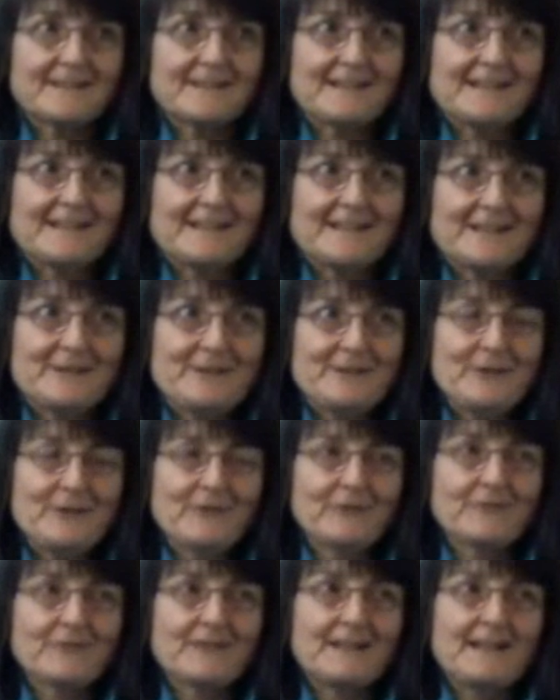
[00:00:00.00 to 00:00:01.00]
And
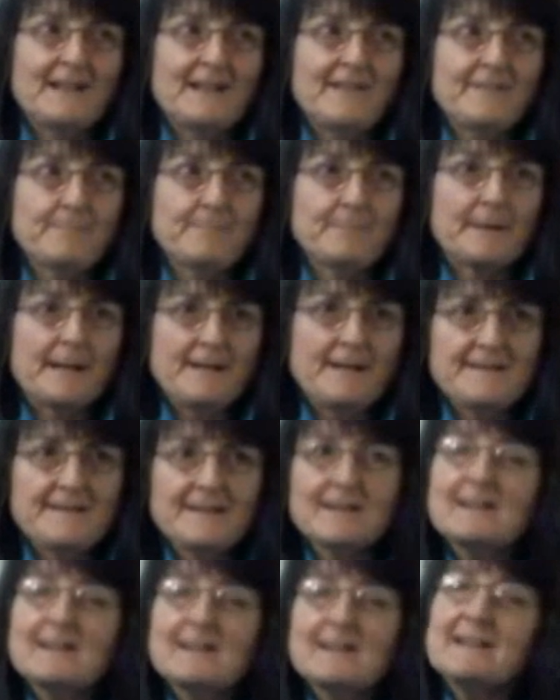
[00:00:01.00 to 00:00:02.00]
it's
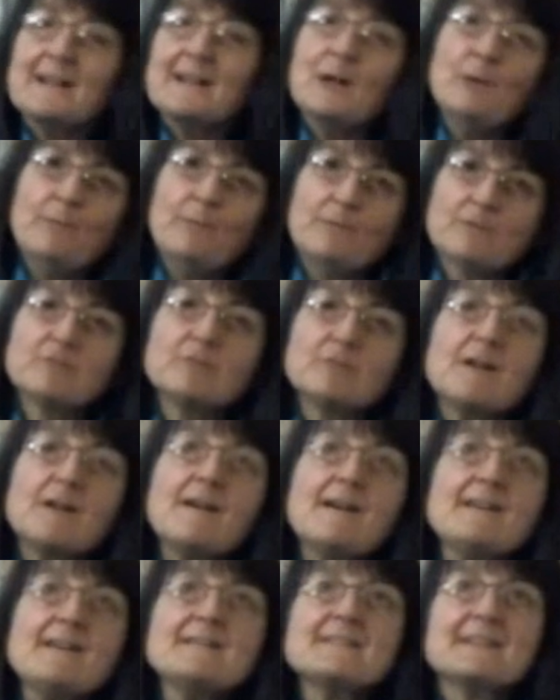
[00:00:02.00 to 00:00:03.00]
basically
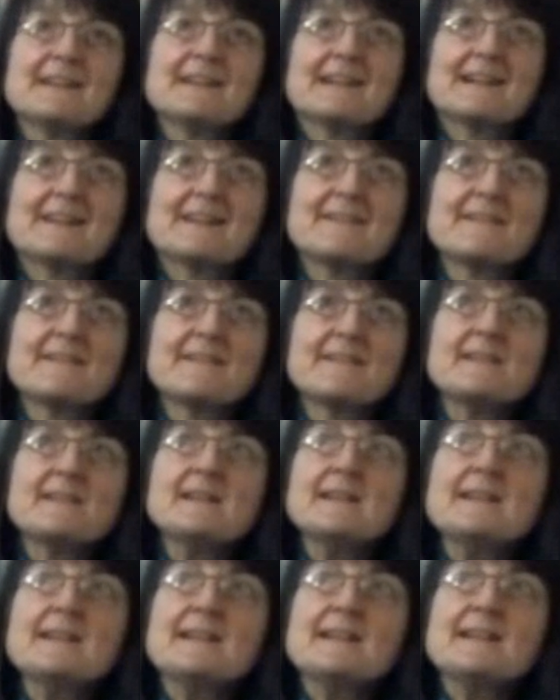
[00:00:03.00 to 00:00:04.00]
overriding
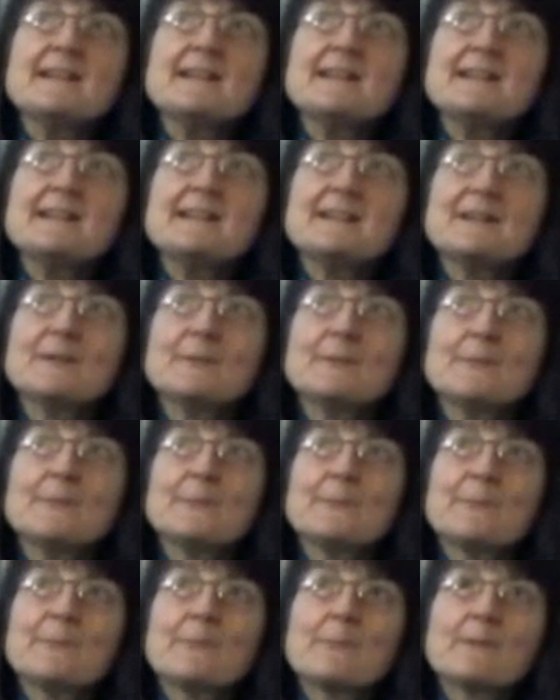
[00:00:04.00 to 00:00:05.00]
the
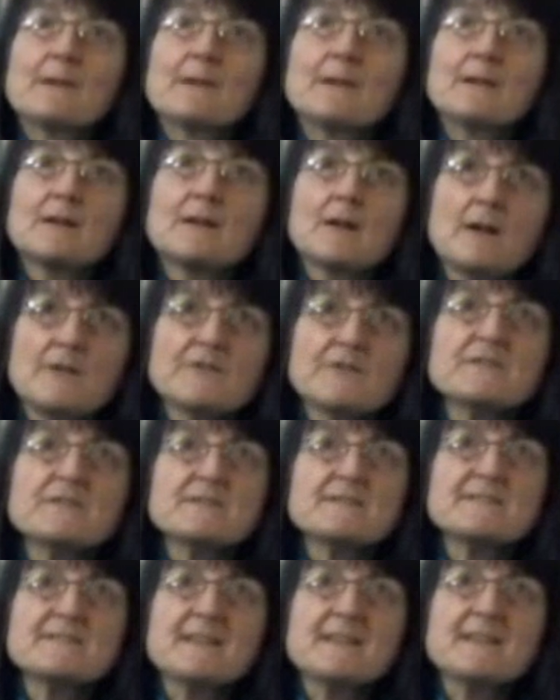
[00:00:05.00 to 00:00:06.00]

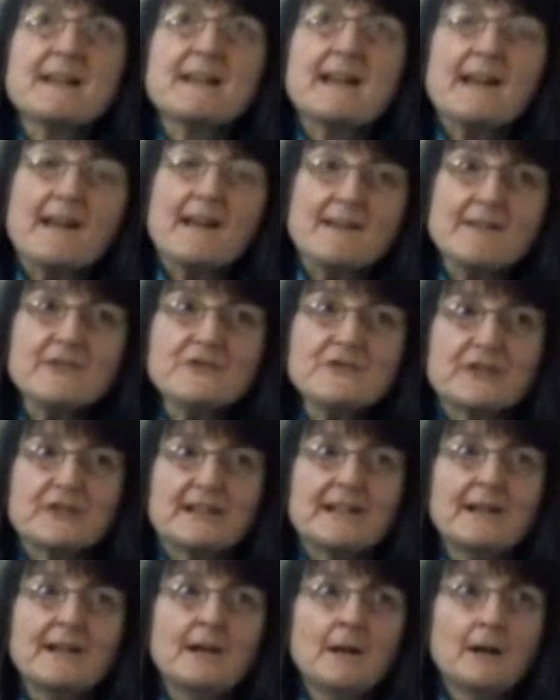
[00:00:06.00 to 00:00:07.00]
conscious
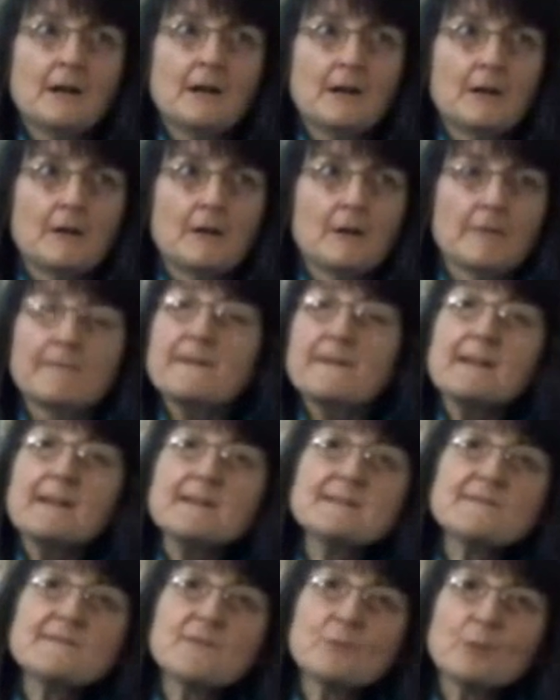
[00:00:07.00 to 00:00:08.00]
energy of the
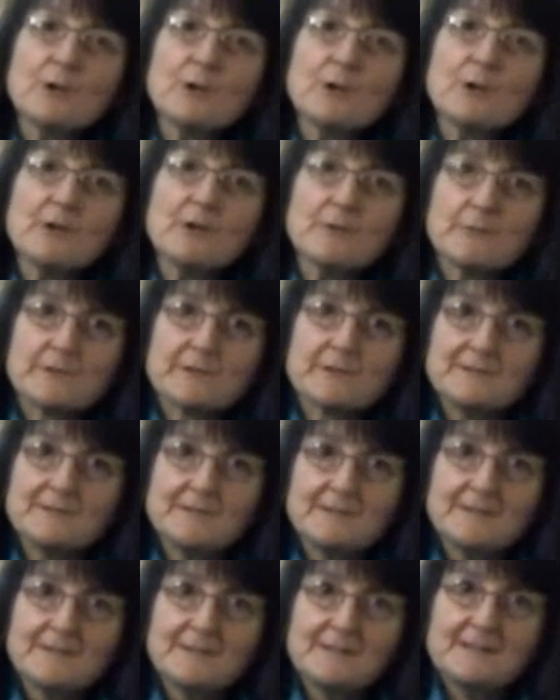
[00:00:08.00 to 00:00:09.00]
end of the world,
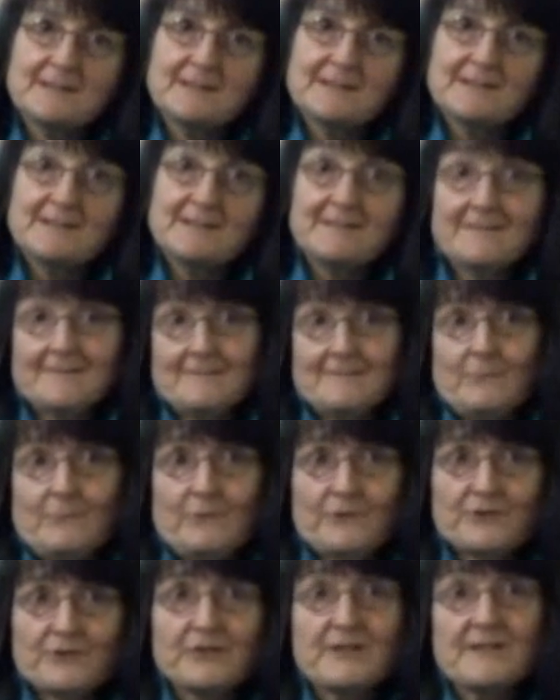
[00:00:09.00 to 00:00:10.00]

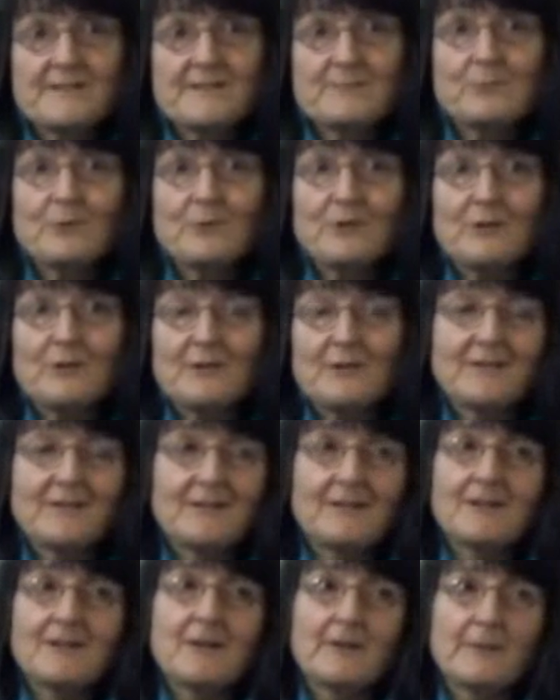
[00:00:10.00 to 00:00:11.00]
which is what
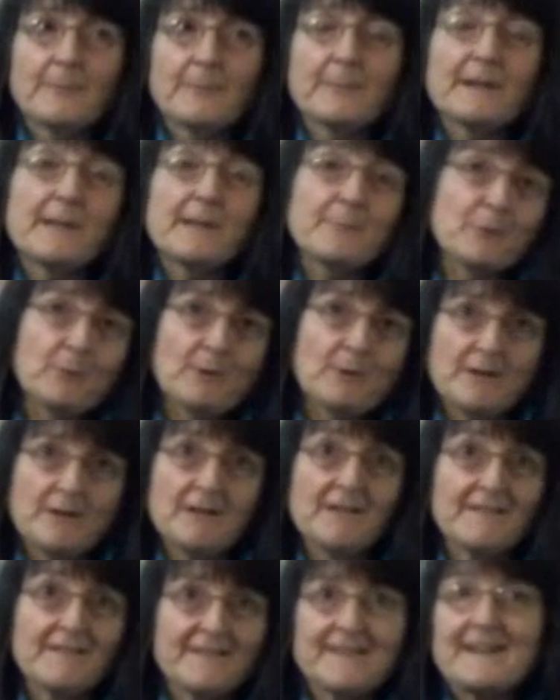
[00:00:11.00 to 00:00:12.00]
a lot of people
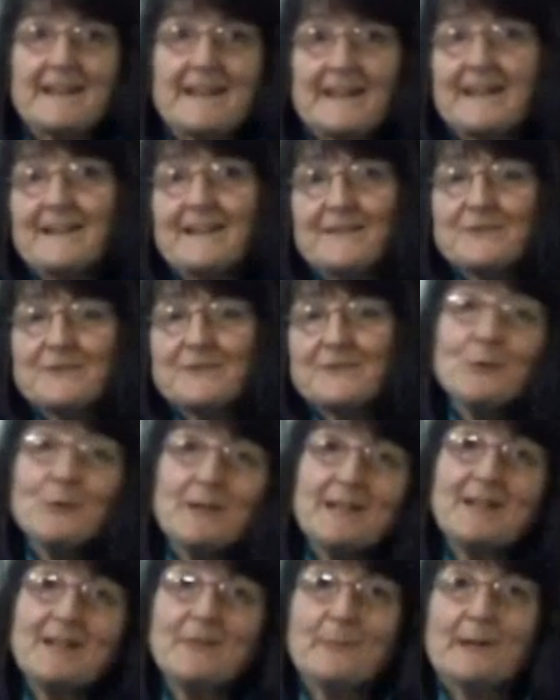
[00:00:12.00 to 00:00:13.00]
were thinking,
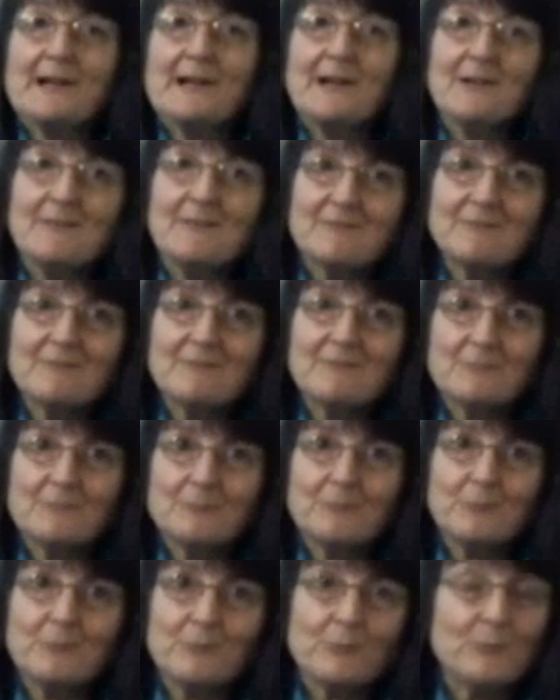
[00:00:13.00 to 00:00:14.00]
talking about
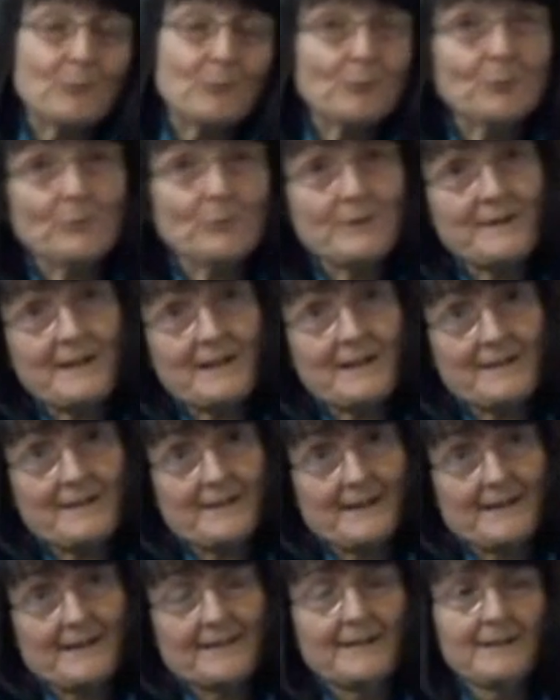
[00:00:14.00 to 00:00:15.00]
with
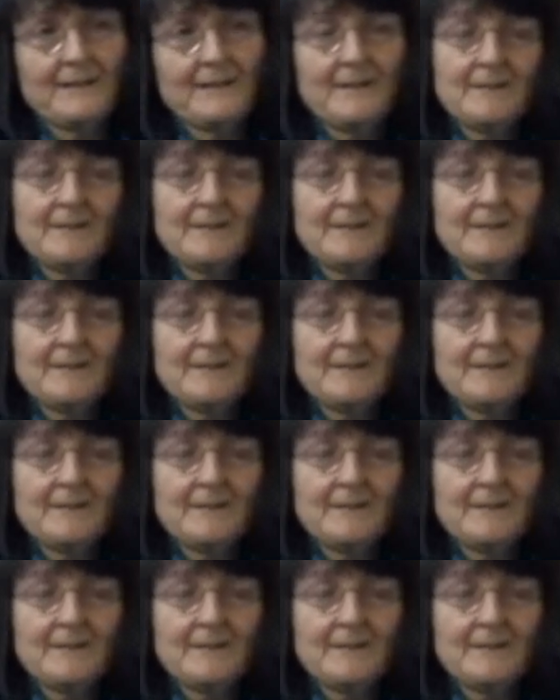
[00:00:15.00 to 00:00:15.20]
Elenin.